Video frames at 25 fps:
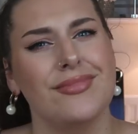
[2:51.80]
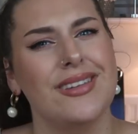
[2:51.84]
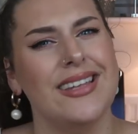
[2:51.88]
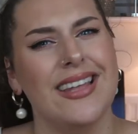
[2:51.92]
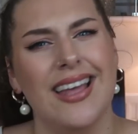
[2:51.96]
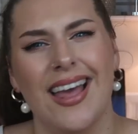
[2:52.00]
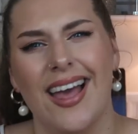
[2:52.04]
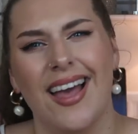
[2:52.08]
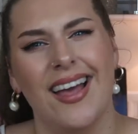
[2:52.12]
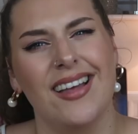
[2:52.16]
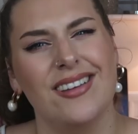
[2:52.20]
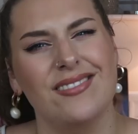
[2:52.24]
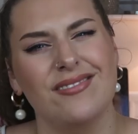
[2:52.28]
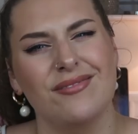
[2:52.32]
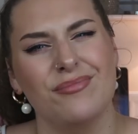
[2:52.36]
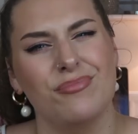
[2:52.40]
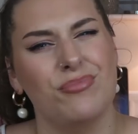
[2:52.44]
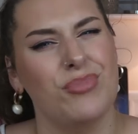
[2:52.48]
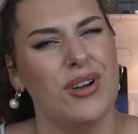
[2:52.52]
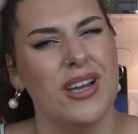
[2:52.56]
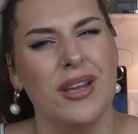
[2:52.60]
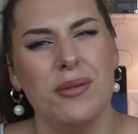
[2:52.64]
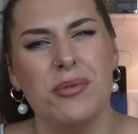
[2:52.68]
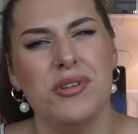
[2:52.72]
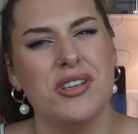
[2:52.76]
Yeah,
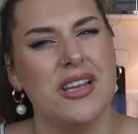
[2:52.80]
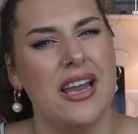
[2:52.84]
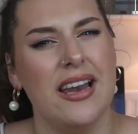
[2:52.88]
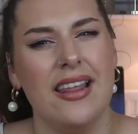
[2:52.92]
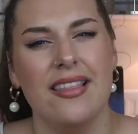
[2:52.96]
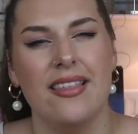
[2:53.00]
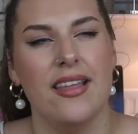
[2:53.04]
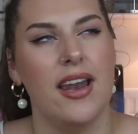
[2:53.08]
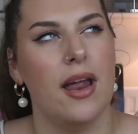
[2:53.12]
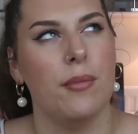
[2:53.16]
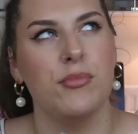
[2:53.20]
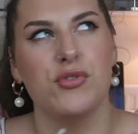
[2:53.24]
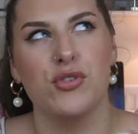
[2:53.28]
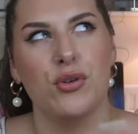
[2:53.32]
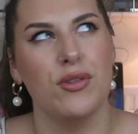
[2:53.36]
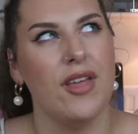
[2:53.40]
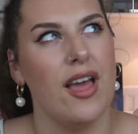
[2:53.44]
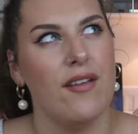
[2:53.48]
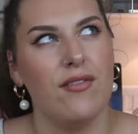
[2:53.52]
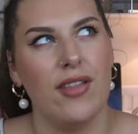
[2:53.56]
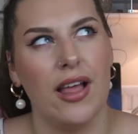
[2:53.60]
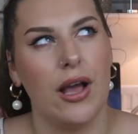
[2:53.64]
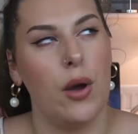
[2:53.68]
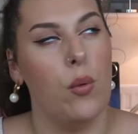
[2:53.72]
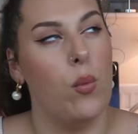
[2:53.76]
pretty much anything. I'm sure they
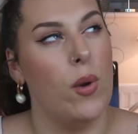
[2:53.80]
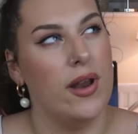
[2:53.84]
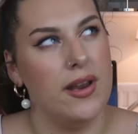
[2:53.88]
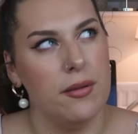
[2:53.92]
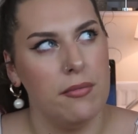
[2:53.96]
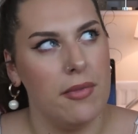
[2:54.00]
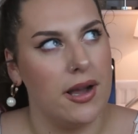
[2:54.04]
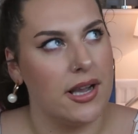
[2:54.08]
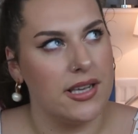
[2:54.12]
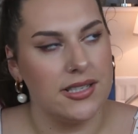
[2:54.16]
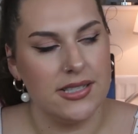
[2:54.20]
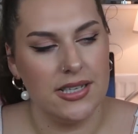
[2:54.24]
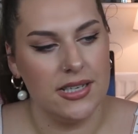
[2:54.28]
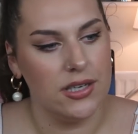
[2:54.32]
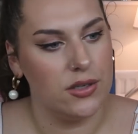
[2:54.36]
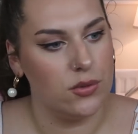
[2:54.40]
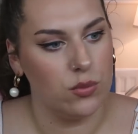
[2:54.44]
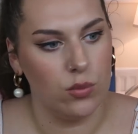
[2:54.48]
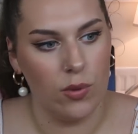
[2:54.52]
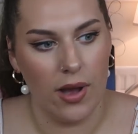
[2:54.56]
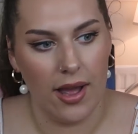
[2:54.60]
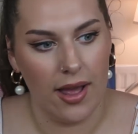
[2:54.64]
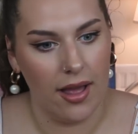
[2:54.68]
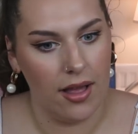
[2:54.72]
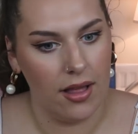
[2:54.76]
have like a wedding magazine as
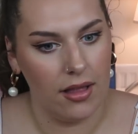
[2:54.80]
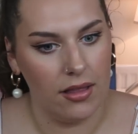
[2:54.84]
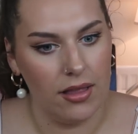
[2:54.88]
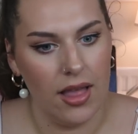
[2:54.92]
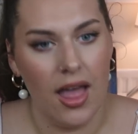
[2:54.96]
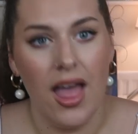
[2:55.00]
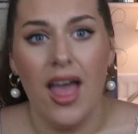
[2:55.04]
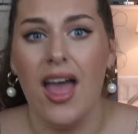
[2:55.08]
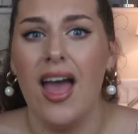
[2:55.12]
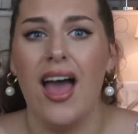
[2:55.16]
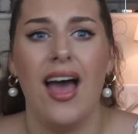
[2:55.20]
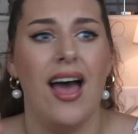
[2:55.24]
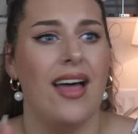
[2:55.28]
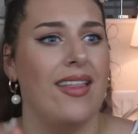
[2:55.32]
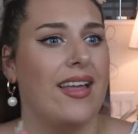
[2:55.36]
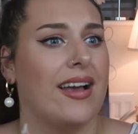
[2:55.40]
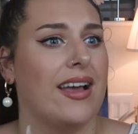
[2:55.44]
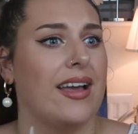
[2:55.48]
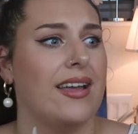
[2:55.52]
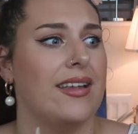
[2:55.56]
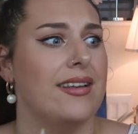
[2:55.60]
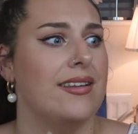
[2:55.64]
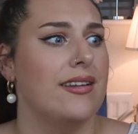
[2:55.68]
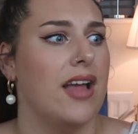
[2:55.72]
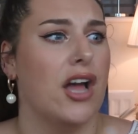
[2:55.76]
well,
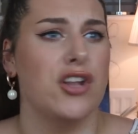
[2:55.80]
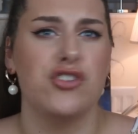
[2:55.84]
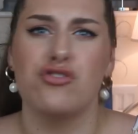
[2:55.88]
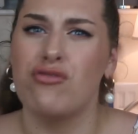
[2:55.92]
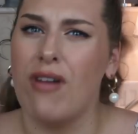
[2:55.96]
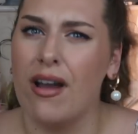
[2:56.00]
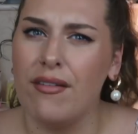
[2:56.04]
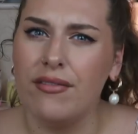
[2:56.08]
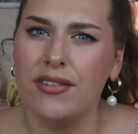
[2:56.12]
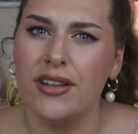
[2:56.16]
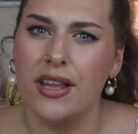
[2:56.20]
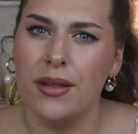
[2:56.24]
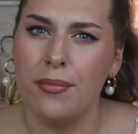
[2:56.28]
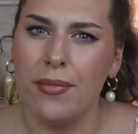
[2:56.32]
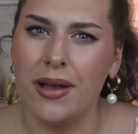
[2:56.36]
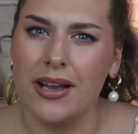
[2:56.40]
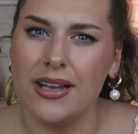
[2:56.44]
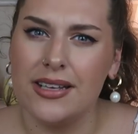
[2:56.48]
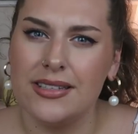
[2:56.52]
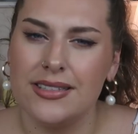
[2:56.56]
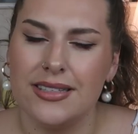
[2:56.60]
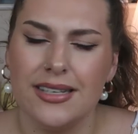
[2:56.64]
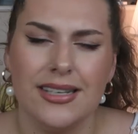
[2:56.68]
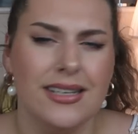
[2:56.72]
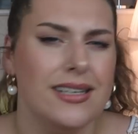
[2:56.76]
like a traveler
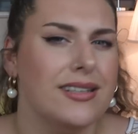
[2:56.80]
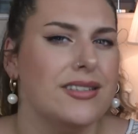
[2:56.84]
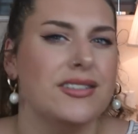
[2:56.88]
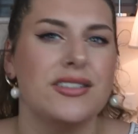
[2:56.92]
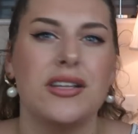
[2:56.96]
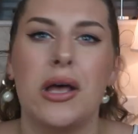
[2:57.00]
magazine.